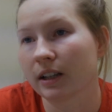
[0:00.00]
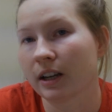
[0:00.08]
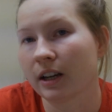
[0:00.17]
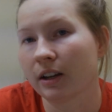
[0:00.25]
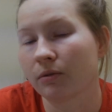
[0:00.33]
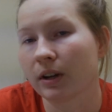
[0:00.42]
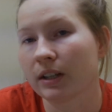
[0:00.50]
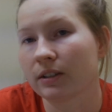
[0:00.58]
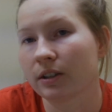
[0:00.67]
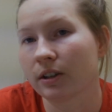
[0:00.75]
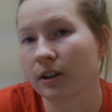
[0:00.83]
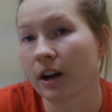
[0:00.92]
raised
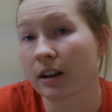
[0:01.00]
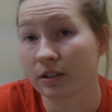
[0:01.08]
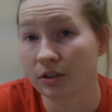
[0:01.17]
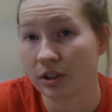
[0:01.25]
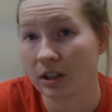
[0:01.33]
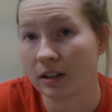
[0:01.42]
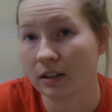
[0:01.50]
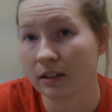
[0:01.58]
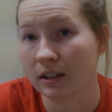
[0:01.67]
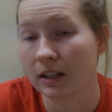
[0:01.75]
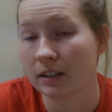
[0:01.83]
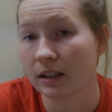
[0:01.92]
her oxygen
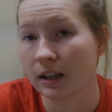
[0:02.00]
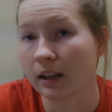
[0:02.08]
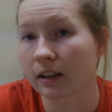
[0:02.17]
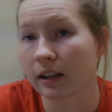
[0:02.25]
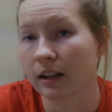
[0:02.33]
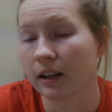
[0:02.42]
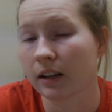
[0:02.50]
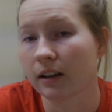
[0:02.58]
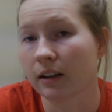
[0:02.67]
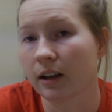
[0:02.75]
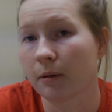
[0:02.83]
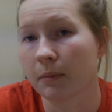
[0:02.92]
intake, and
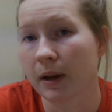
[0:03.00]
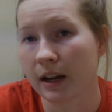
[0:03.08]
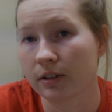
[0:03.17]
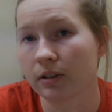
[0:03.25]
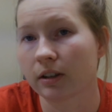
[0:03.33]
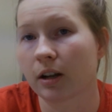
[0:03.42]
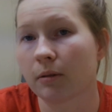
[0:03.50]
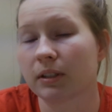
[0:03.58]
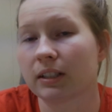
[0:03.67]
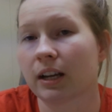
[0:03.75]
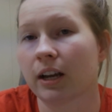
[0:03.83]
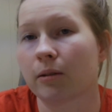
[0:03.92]
bagged her a couple of
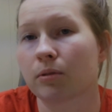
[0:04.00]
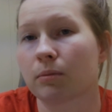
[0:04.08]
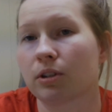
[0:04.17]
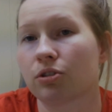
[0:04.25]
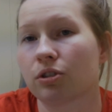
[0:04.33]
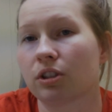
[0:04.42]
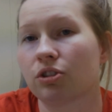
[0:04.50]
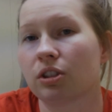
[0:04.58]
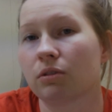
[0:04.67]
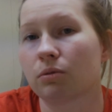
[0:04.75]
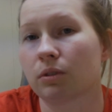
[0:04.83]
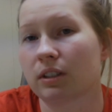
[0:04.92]
times, made sure that she
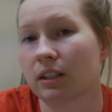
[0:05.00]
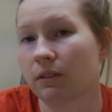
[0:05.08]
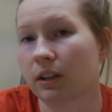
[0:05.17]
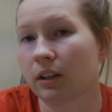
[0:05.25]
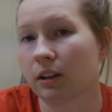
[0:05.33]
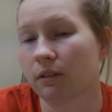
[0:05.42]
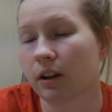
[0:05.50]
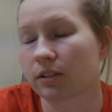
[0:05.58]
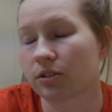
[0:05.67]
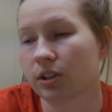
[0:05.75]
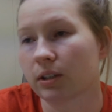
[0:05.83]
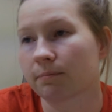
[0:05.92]
was receiving enough
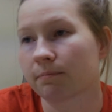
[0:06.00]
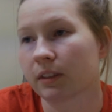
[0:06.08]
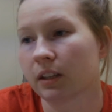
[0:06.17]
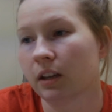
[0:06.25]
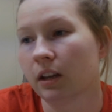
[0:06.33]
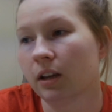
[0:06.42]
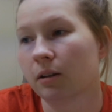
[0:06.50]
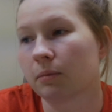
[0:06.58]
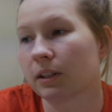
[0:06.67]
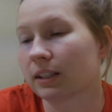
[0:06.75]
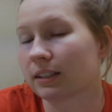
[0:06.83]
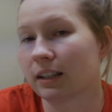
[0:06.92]
oxygen.
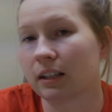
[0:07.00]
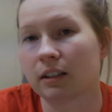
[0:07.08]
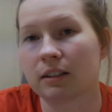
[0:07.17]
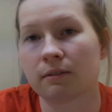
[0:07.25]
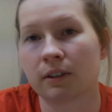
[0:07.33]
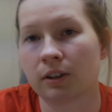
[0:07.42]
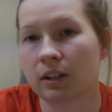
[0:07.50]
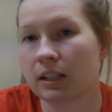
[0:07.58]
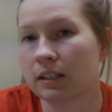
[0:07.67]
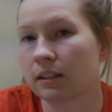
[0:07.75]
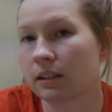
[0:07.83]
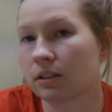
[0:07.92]
But like I said, it's very
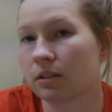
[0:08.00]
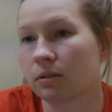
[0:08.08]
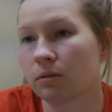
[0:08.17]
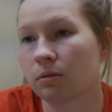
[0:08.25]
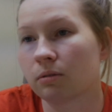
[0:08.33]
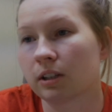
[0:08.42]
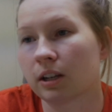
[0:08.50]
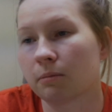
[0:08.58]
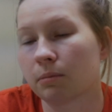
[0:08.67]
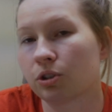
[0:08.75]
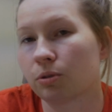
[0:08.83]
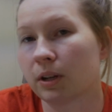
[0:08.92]
easy to
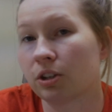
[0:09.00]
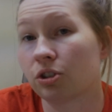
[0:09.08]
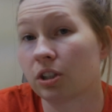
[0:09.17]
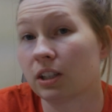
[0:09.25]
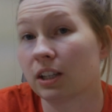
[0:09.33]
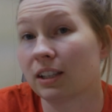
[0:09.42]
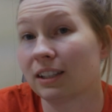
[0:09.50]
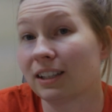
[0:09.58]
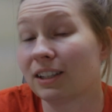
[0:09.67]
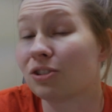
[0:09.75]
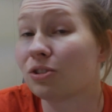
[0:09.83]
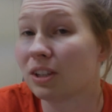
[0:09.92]
put your patient in
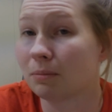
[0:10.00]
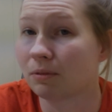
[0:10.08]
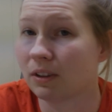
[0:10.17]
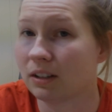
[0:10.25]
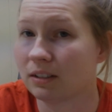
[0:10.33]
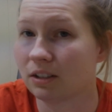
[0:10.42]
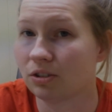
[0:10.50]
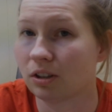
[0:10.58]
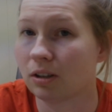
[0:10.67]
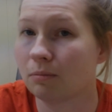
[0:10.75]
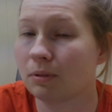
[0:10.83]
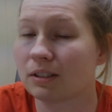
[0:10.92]
too deep of
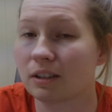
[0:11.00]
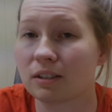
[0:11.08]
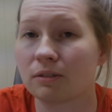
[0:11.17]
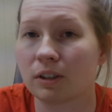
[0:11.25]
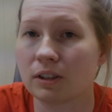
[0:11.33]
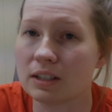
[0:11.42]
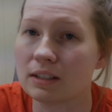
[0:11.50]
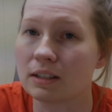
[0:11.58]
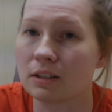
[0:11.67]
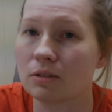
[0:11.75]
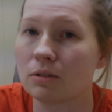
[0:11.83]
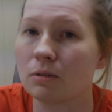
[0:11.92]
anesthesia, but it's also very easy
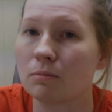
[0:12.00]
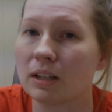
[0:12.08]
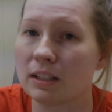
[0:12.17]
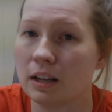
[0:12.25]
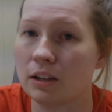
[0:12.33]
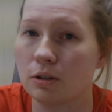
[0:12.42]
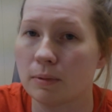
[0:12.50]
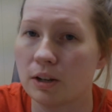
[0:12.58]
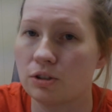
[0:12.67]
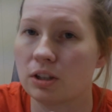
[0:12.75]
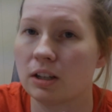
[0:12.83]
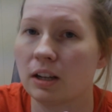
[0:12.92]
to maintain your
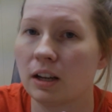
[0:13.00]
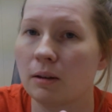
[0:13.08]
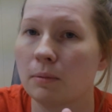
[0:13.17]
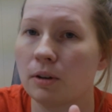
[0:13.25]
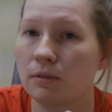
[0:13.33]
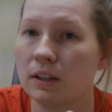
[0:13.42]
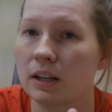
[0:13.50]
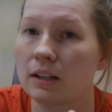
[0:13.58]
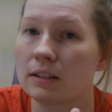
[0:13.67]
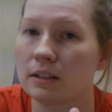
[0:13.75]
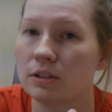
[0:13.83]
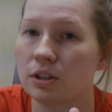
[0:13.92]
patient at perfect
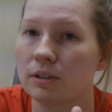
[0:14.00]
anesthesia.